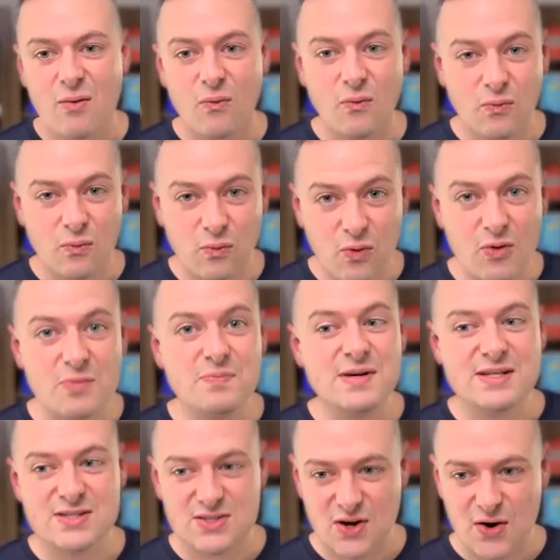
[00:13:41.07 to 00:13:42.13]
Would be
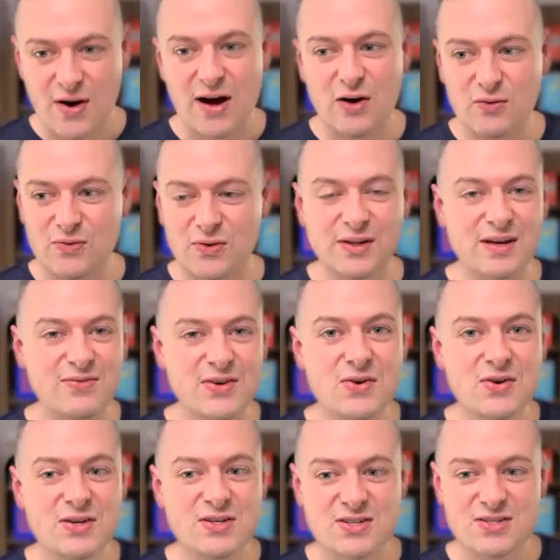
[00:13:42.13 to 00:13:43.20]
so helpful if you
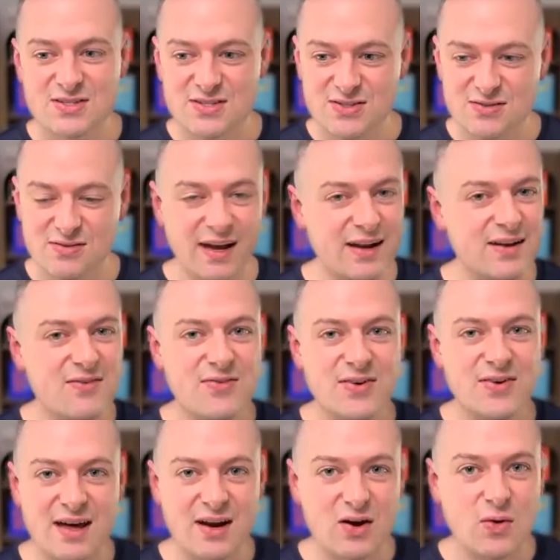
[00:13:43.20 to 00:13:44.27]
could just like fill
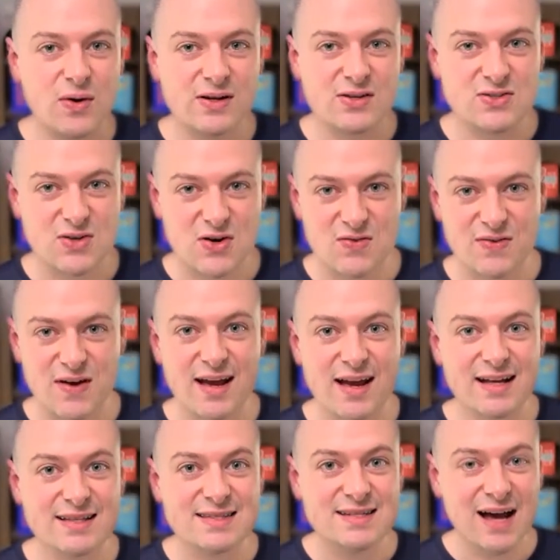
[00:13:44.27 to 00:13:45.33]
out a quick survey
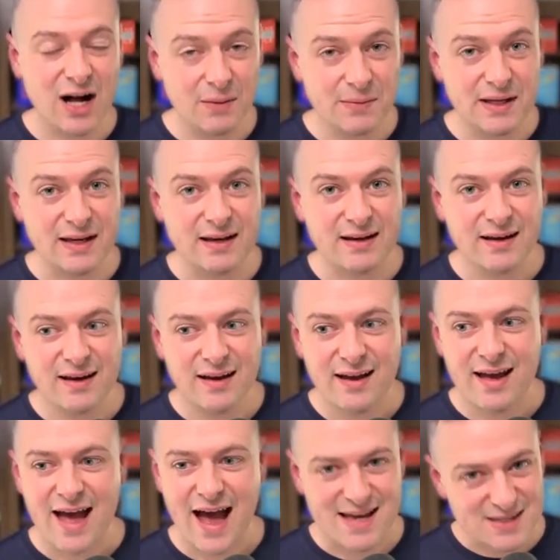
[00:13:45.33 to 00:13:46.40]
and tell me
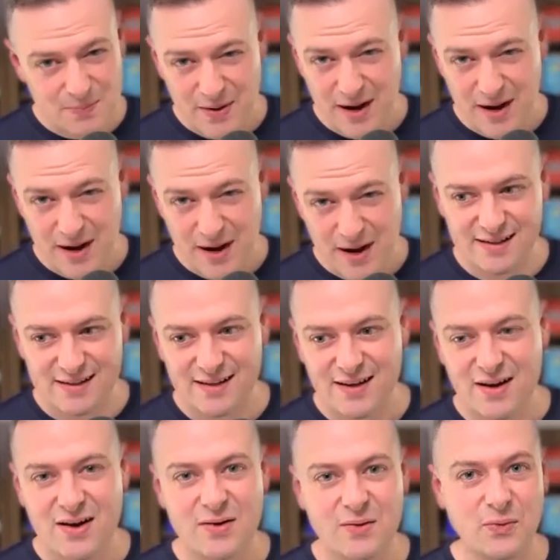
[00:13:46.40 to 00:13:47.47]
as a pilot,
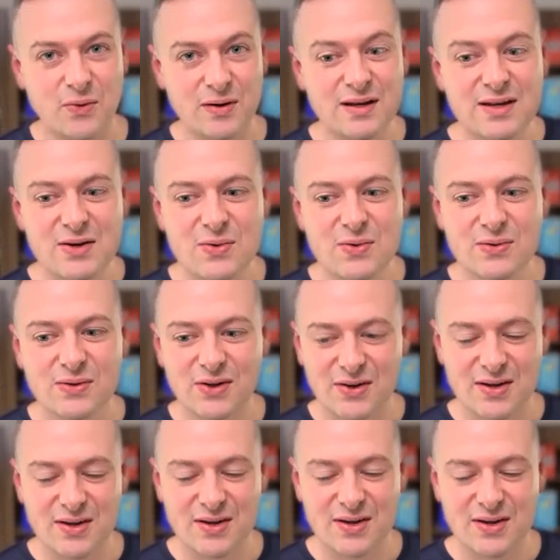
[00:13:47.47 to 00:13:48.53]
what are you
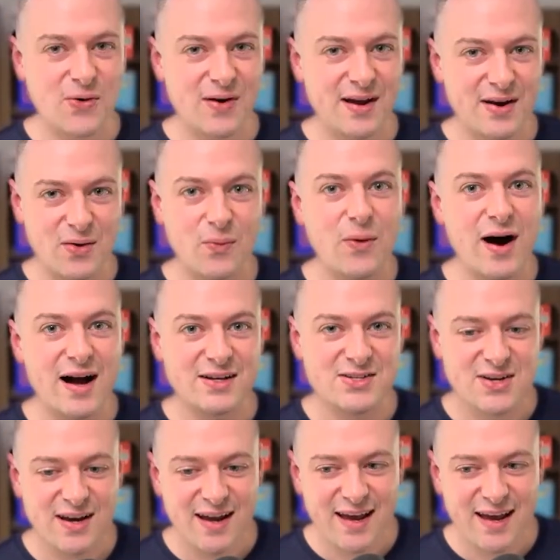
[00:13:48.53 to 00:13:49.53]
looking for in a watch?